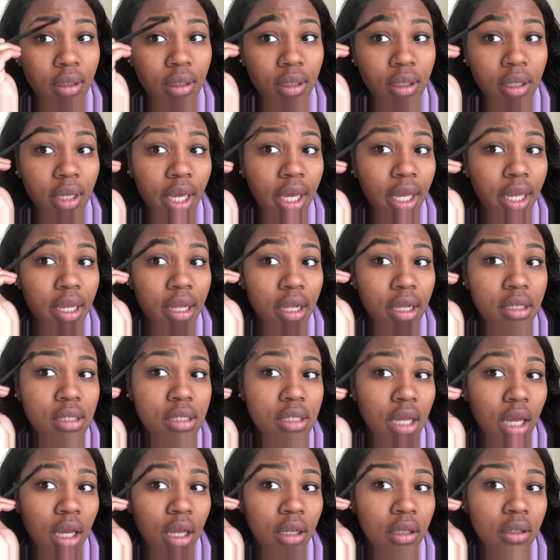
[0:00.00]
Yeah,
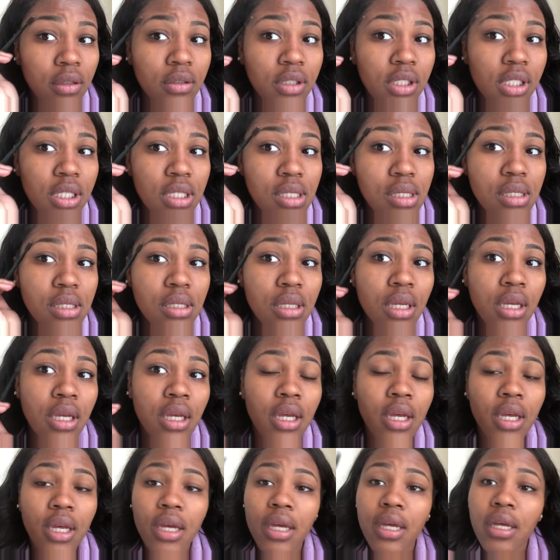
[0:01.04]
so just
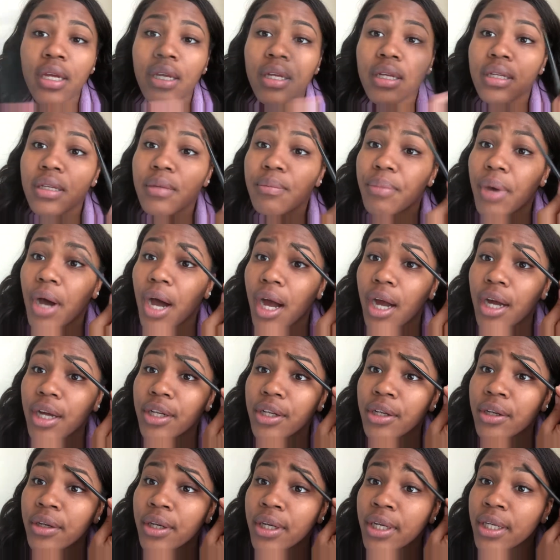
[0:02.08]

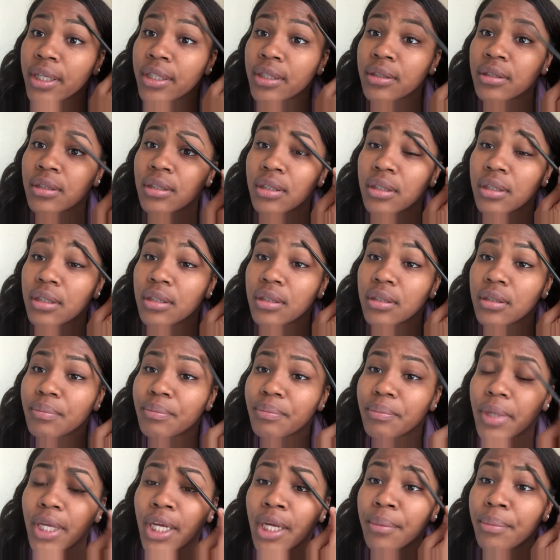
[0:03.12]
pondering,
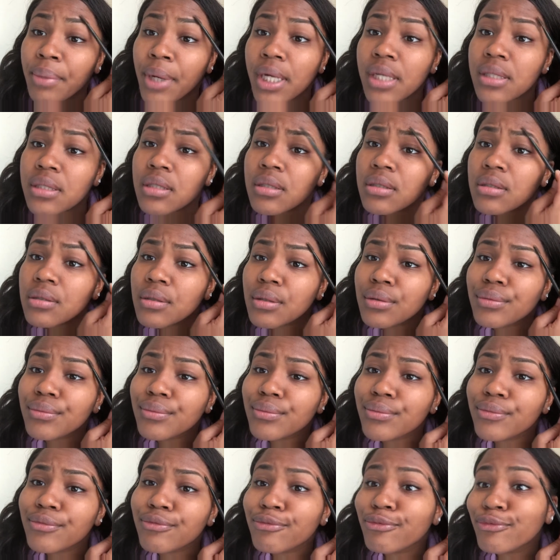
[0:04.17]
being puzzled.
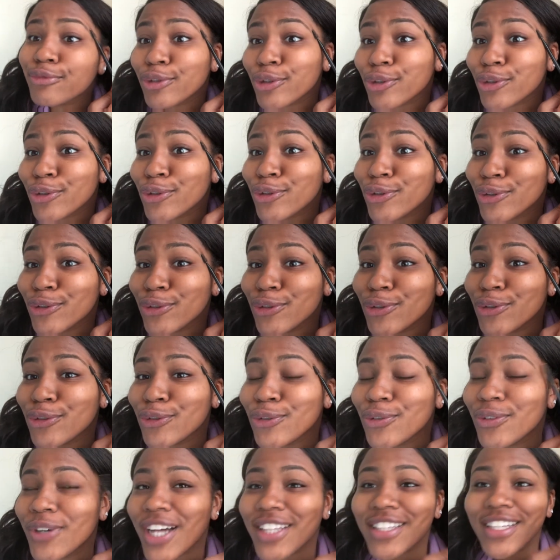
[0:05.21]

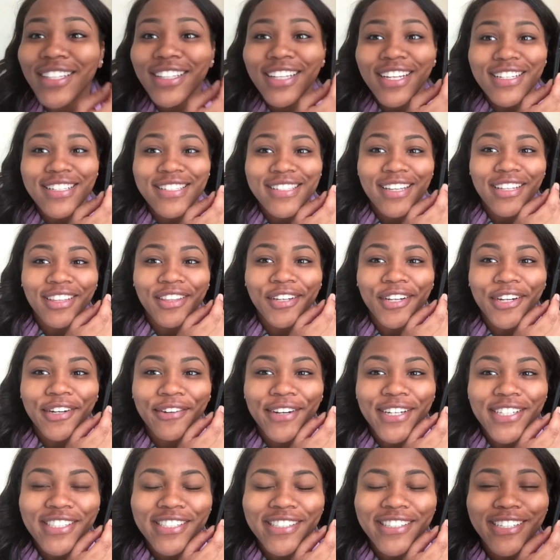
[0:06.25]
Ooh, I think that's
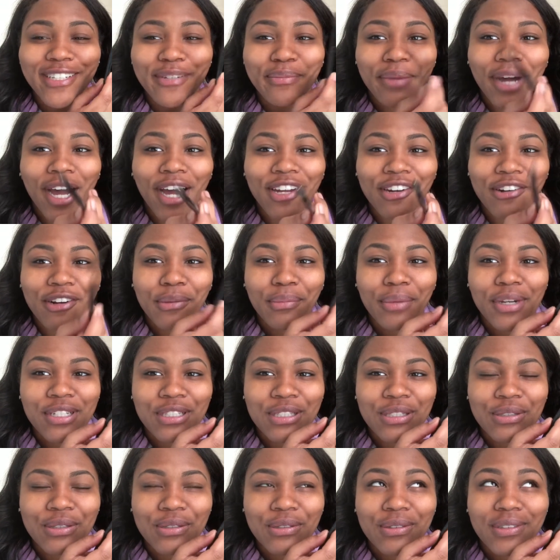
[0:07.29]
alliteration. Pondering,
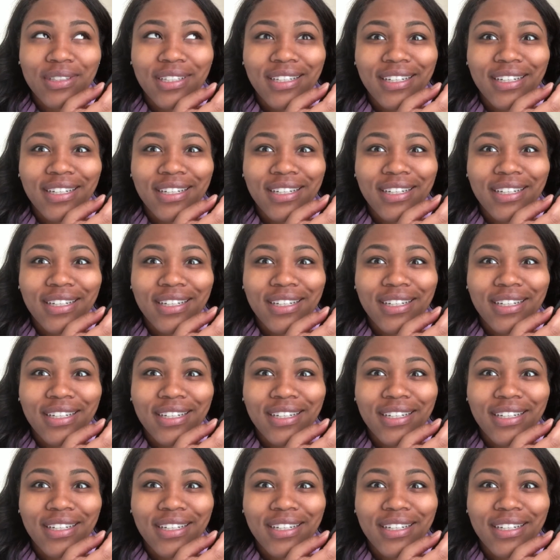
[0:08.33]
puzzled.